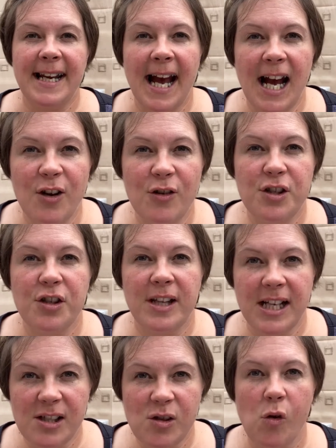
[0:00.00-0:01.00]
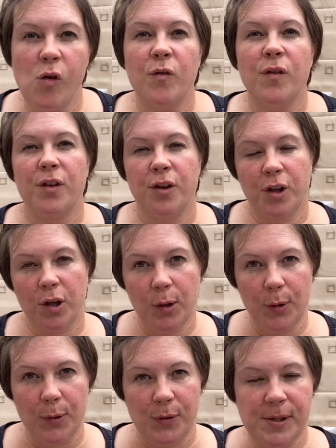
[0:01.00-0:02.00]
how do they solve the
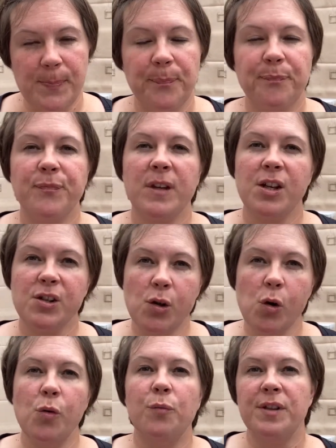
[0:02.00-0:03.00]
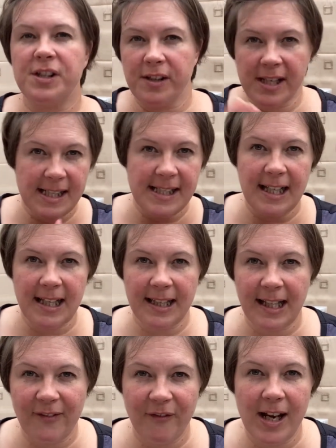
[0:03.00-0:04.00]
clues. So this
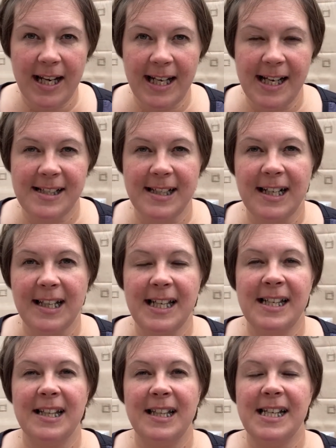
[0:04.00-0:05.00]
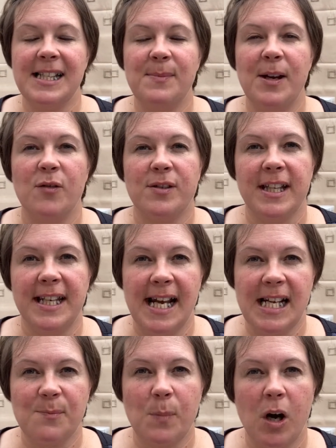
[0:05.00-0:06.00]
very nicely leads me on to the
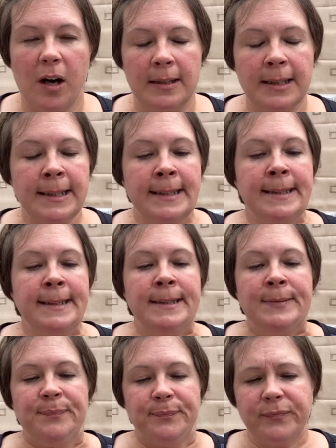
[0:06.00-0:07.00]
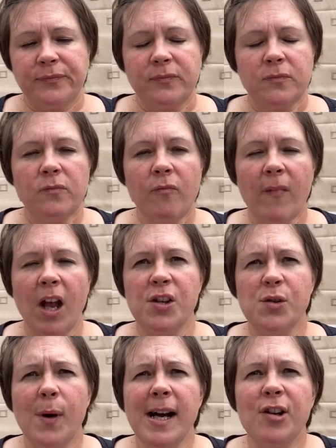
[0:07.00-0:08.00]
next part.
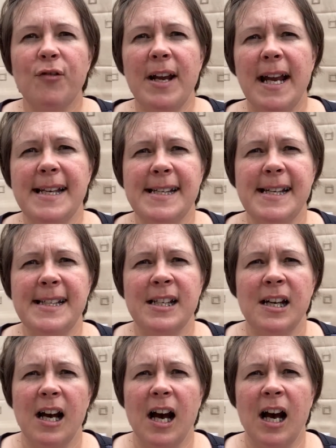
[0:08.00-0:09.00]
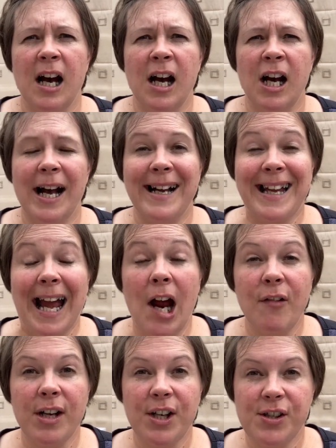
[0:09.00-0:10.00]
So I created a
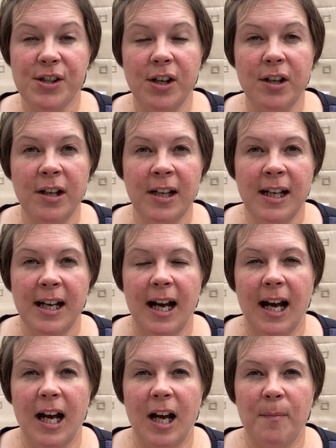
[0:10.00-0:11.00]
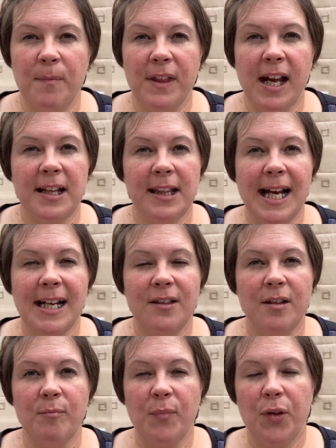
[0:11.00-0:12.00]
character that led
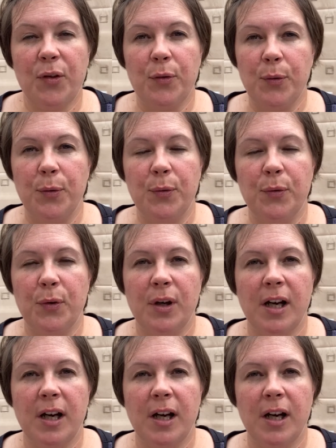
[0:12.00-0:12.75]
them through